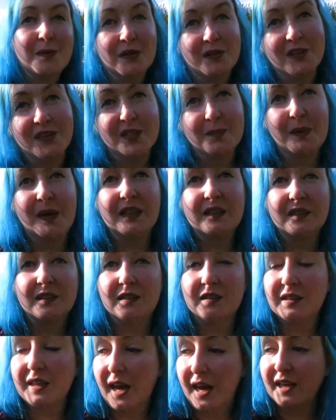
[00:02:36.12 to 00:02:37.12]
not
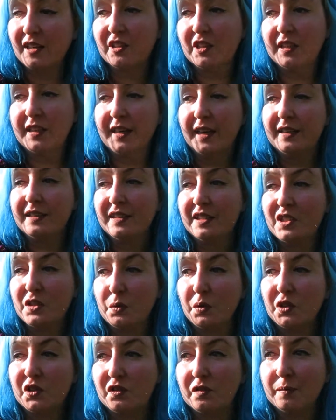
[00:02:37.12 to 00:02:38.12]
expecting to actually get any
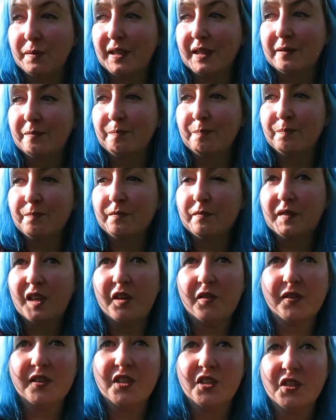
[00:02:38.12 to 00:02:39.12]
squash from that.
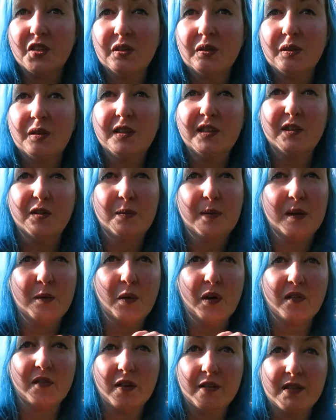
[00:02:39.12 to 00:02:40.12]
If I do, it'll be
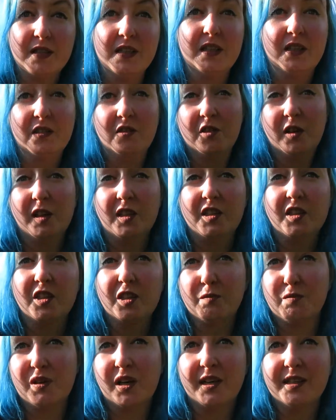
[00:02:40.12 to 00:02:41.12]
one of those hidden treasure
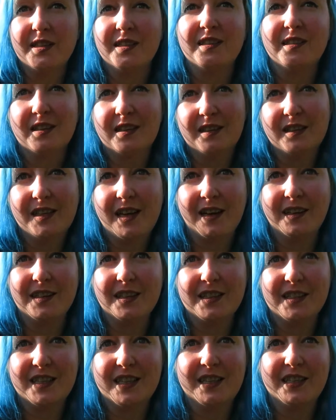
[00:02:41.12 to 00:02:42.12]
surprises at the end of
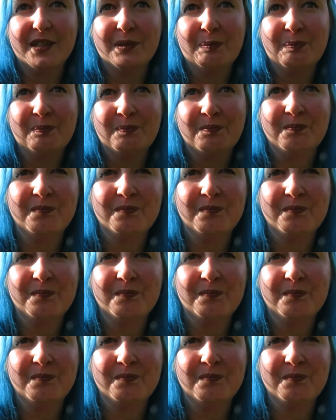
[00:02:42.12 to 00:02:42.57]
the season.